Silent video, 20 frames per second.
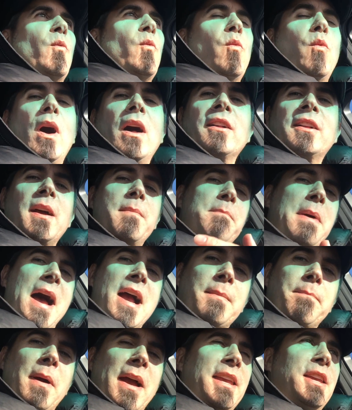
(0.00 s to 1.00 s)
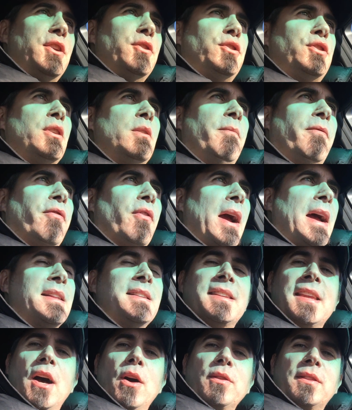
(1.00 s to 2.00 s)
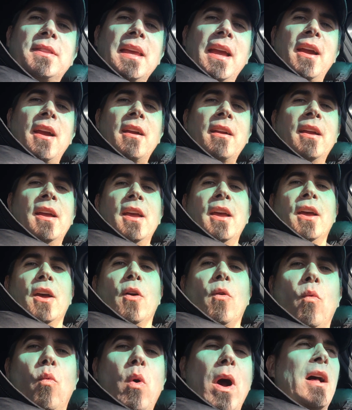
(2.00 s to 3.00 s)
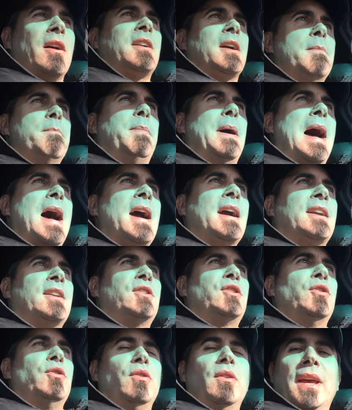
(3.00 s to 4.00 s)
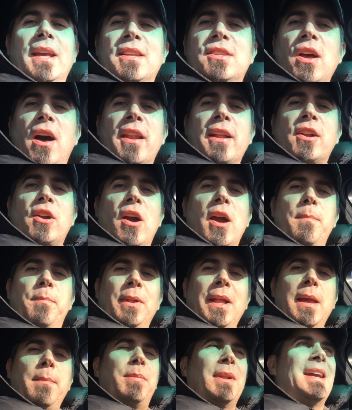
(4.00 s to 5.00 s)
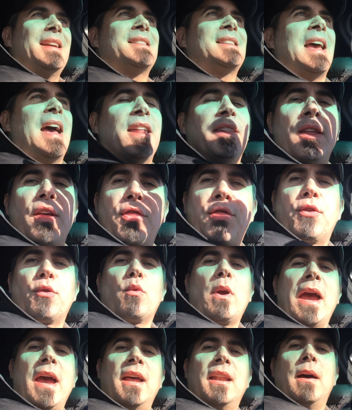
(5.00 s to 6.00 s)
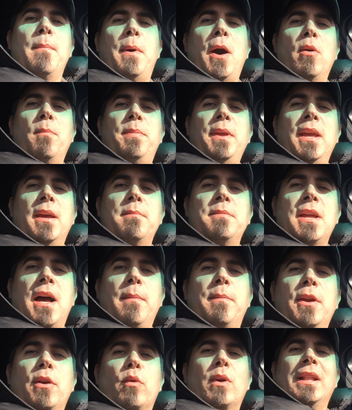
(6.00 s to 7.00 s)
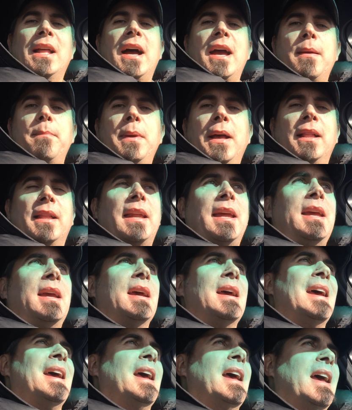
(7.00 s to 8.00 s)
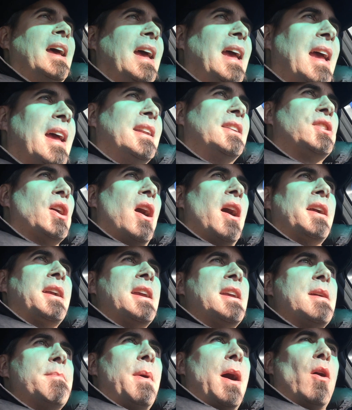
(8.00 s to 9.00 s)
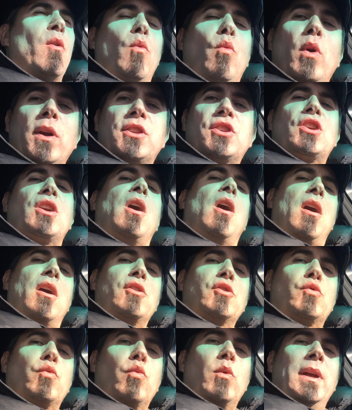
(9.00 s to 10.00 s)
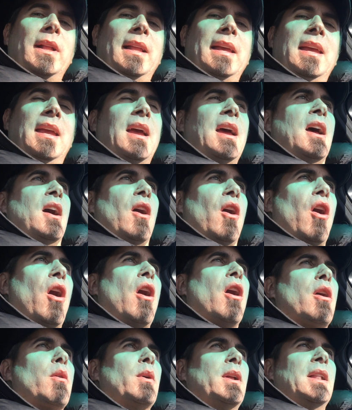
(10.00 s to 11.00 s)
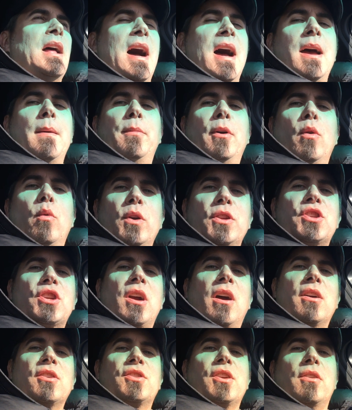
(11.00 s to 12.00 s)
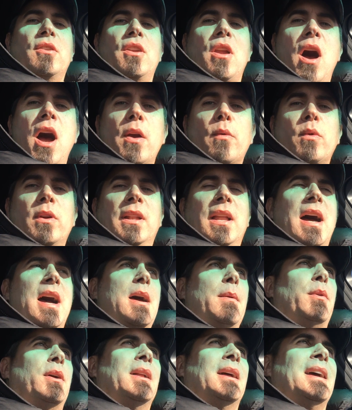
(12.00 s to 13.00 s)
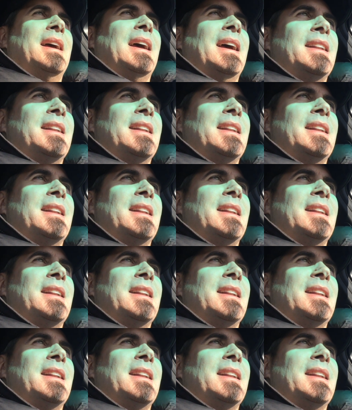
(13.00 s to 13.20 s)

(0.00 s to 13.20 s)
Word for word: Welcome back, my YouTube friends out there. Welcome back to Exotic Car Play Place and the thread about BMW reliability and talking about which cars really are reliable, which cars are not reliable.